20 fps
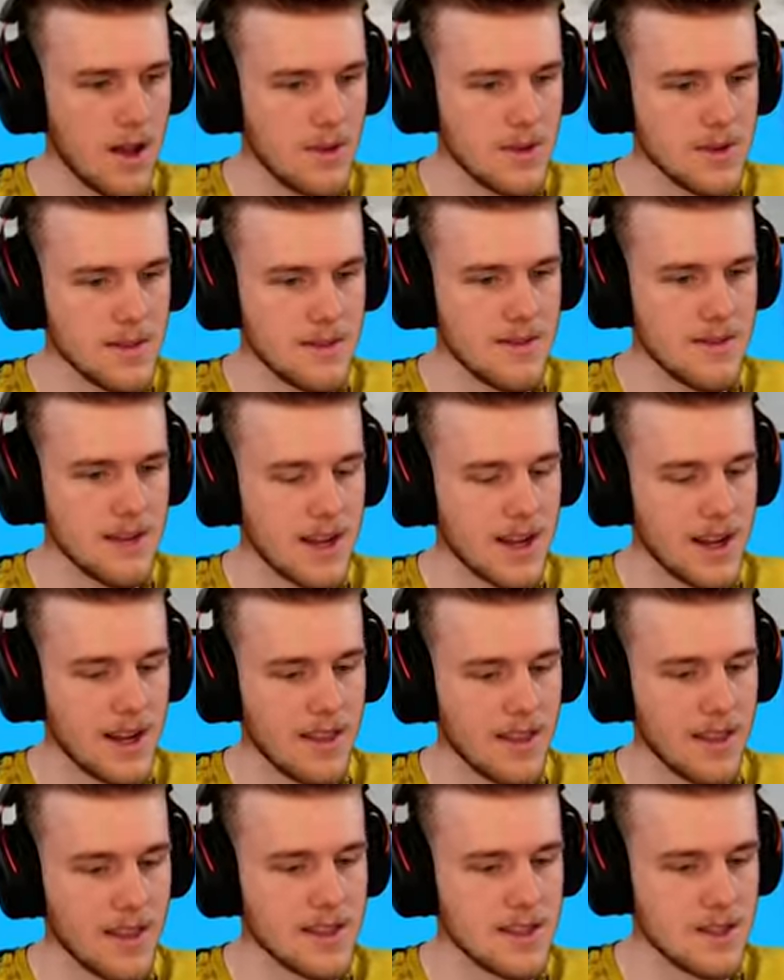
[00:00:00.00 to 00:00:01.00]
I wasn't even...
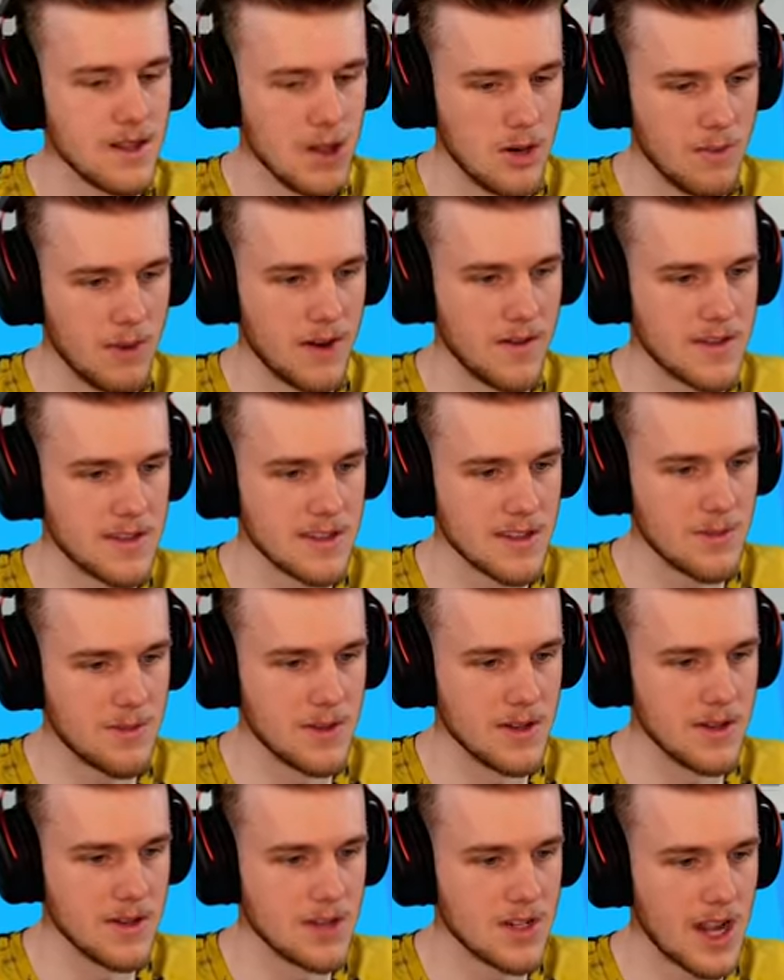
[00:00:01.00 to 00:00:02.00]
Okay, there's a little bit of
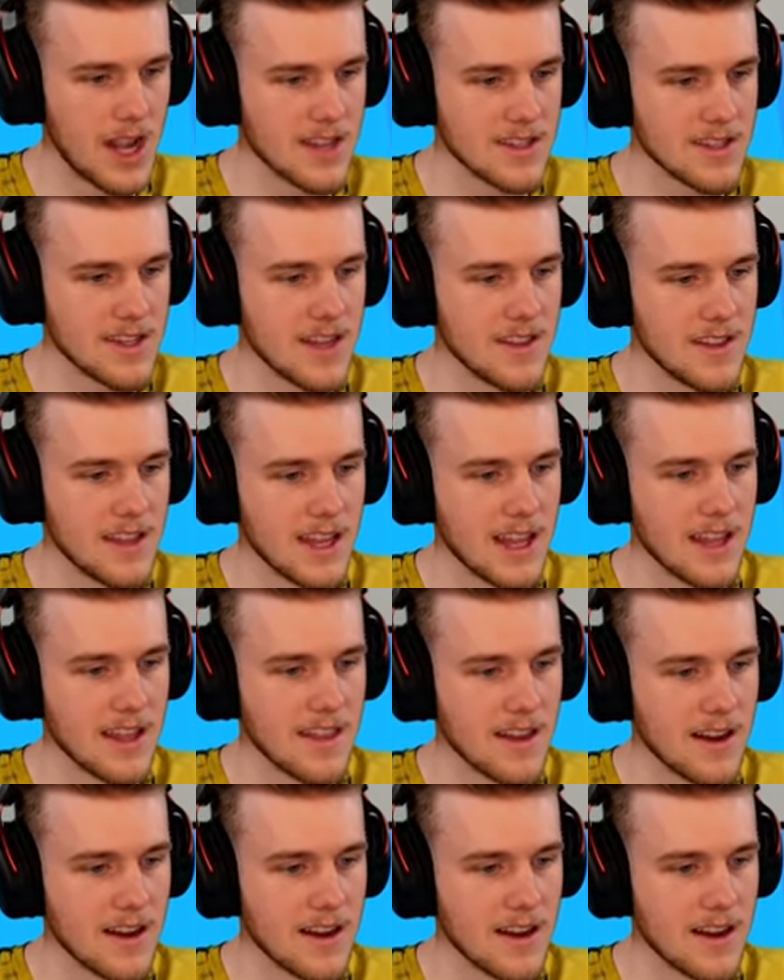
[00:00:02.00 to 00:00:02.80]
slippage outside the gate